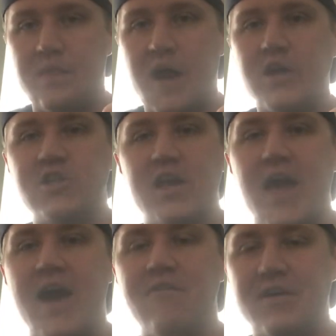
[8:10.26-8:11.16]
they actually
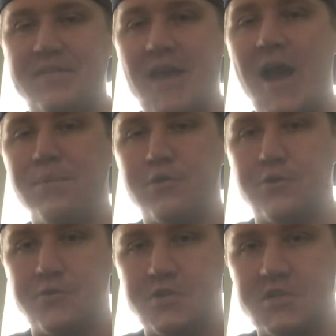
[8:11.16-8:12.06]
have
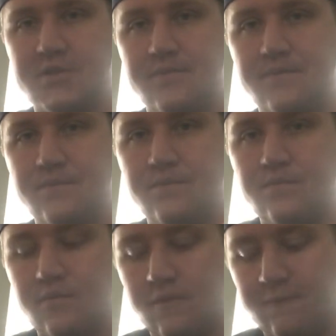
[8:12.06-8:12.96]
adapters
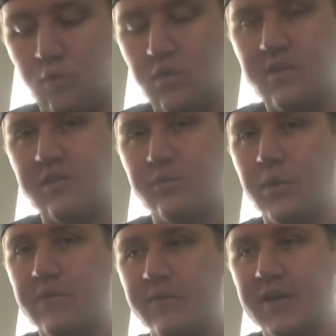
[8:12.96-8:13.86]
for these
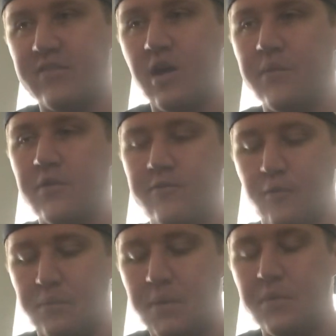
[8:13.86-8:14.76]
Speedflex helmets
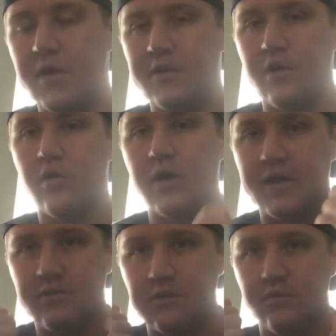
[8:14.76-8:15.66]
for people that don't
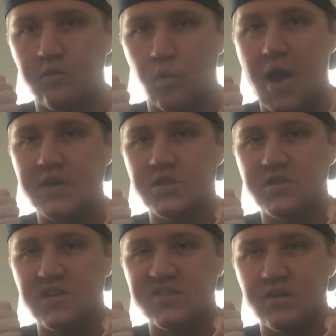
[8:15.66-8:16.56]
like to use the ratchet
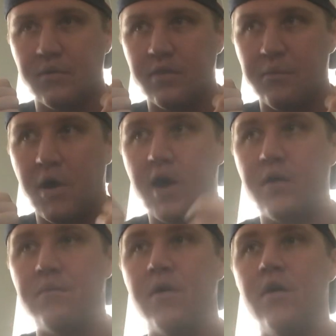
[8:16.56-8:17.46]
system on the
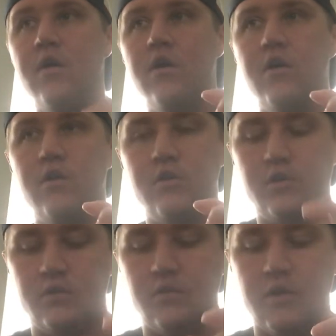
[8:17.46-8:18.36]
bottom.
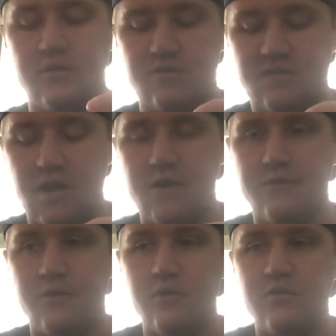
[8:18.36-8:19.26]
Instead
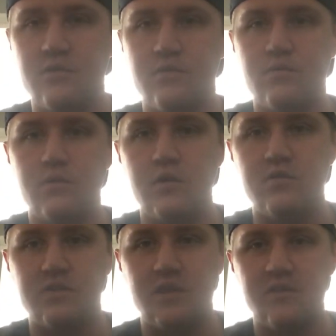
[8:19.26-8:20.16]
of using
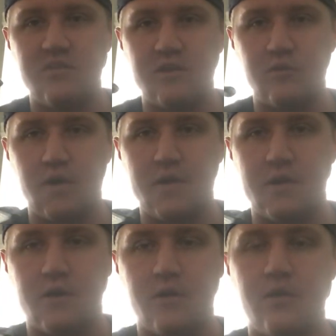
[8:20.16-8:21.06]
these things right
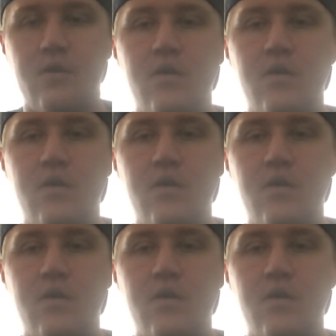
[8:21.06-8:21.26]
here,